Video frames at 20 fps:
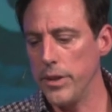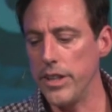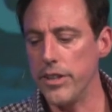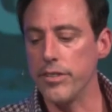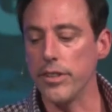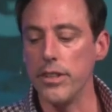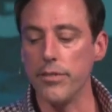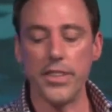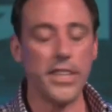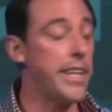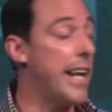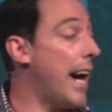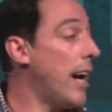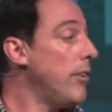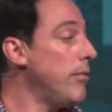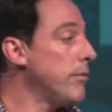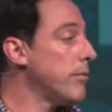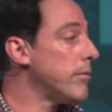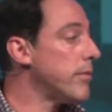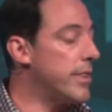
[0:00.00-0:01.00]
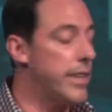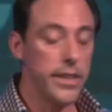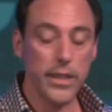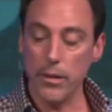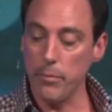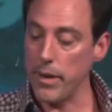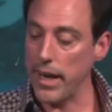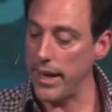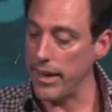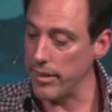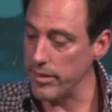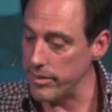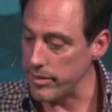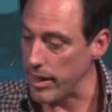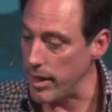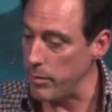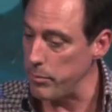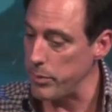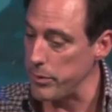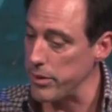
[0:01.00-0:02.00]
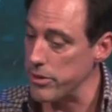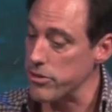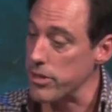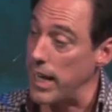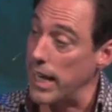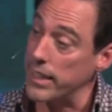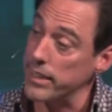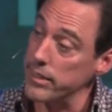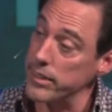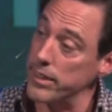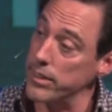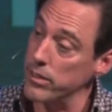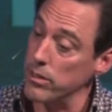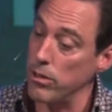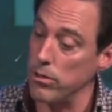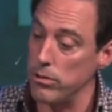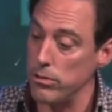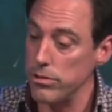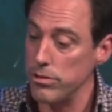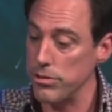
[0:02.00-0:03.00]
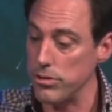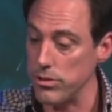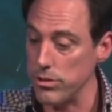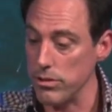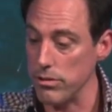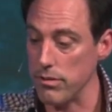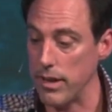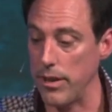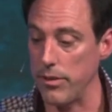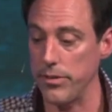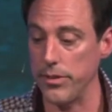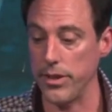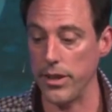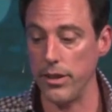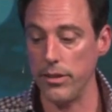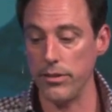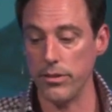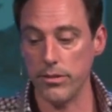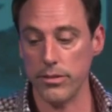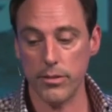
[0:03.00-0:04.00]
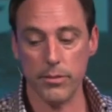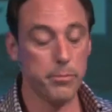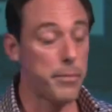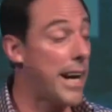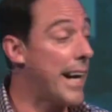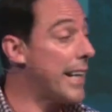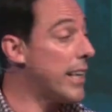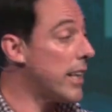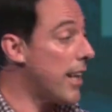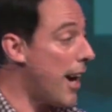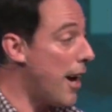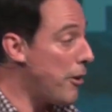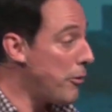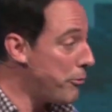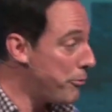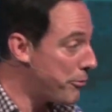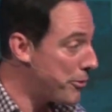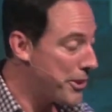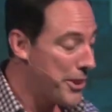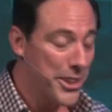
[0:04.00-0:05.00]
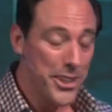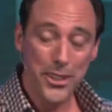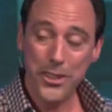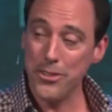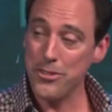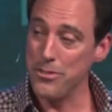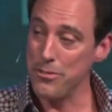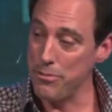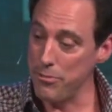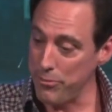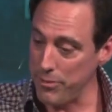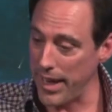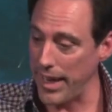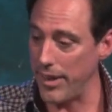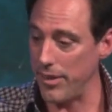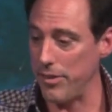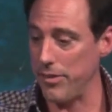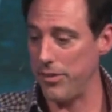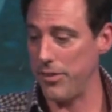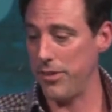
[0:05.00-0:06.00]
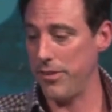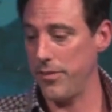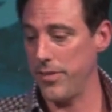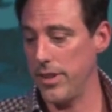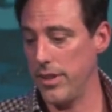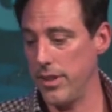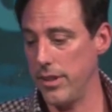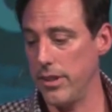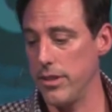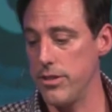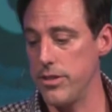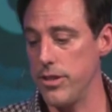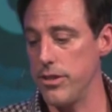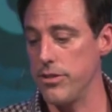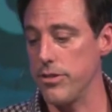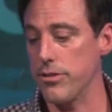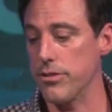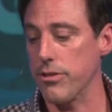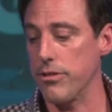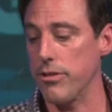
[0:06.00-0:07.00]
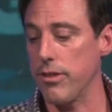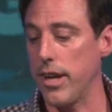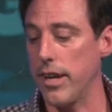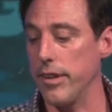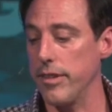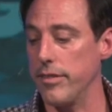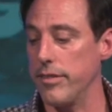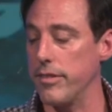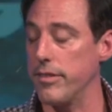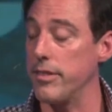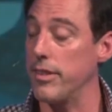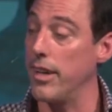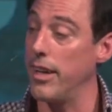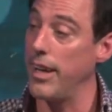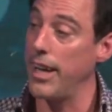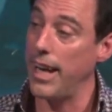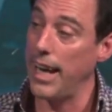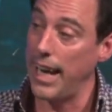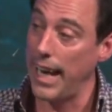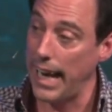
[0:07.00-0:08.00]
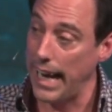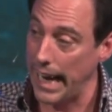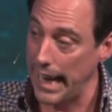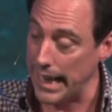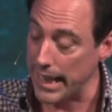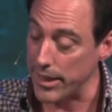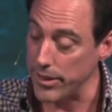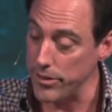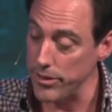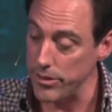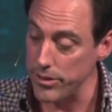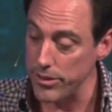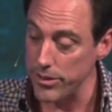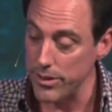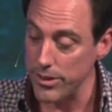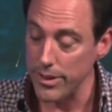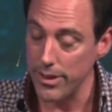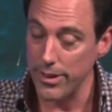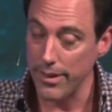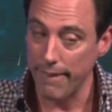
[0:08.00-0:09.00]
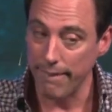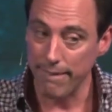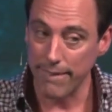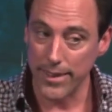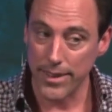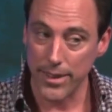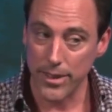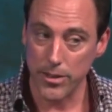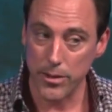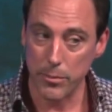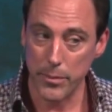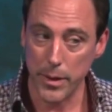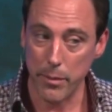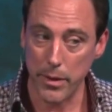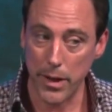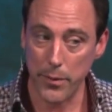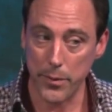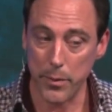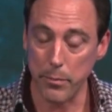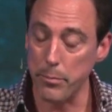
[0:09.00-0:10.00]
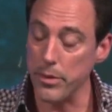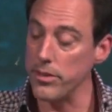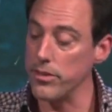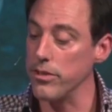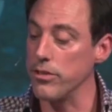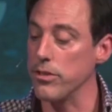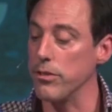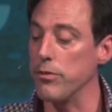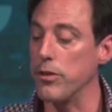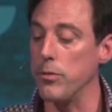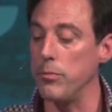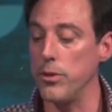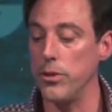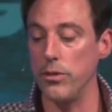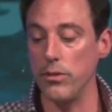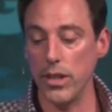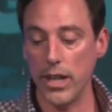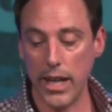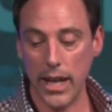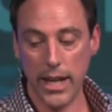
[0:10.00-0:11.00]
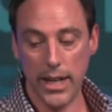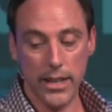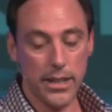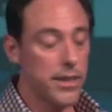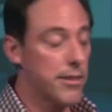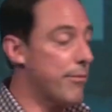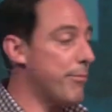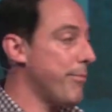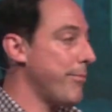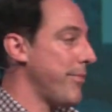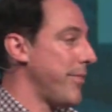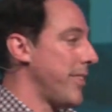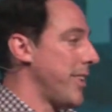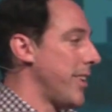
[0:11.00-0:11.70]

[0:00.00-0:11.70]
We need to live in the now, leading by example, attracting those around us by love to faith in Jesus Christ, and to be about the business of communicating